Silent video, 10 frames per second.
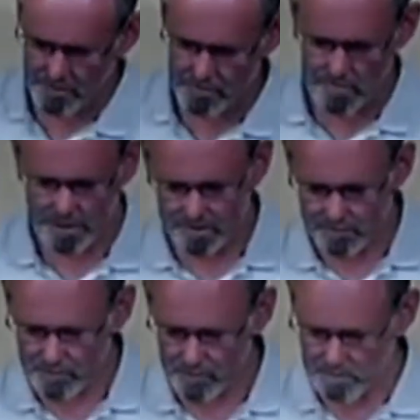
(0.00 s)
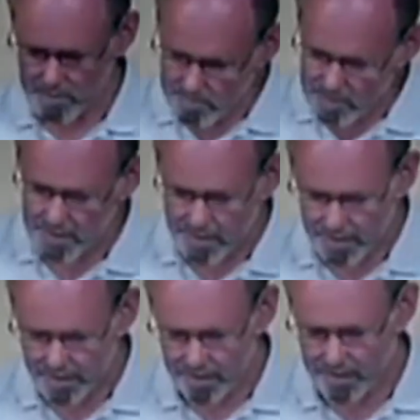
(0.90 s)
the other metaphor, we'd be
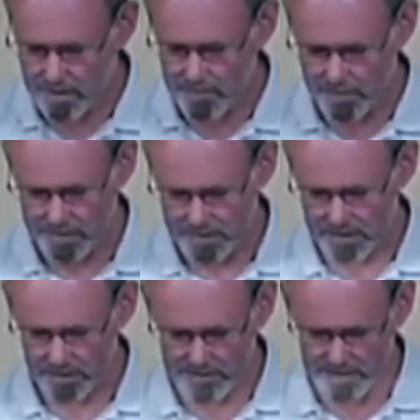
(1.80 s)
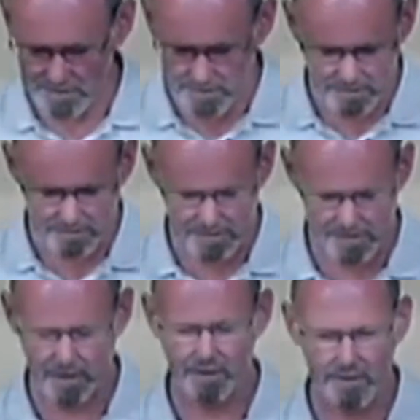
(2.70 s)
keeping our salt in a salt
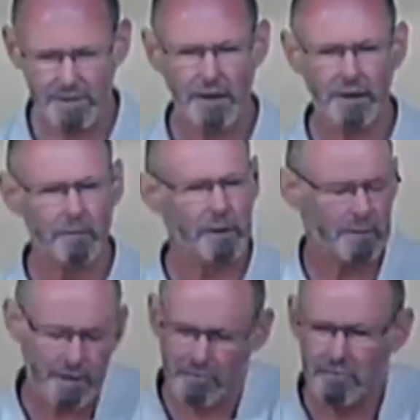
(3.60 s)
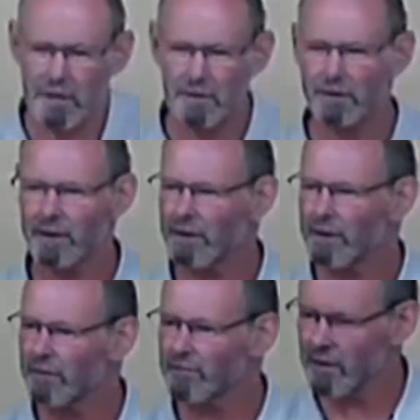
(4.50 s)
cellar. Well, it would have no
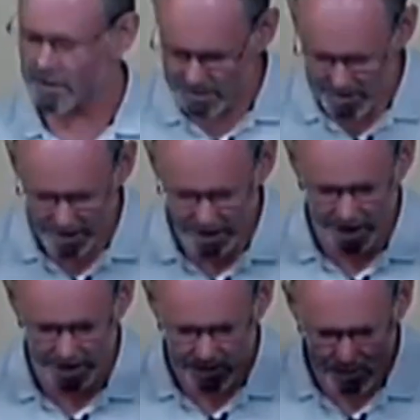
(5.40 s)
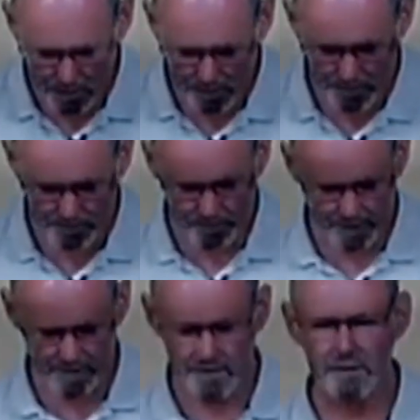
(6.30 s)
effect at all.
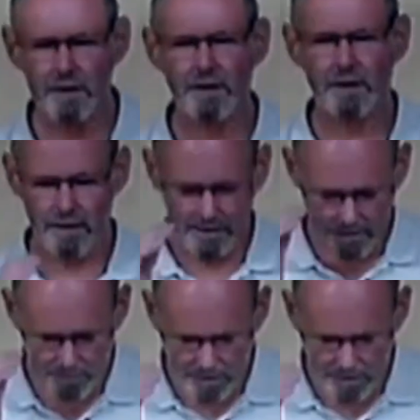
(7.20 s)
So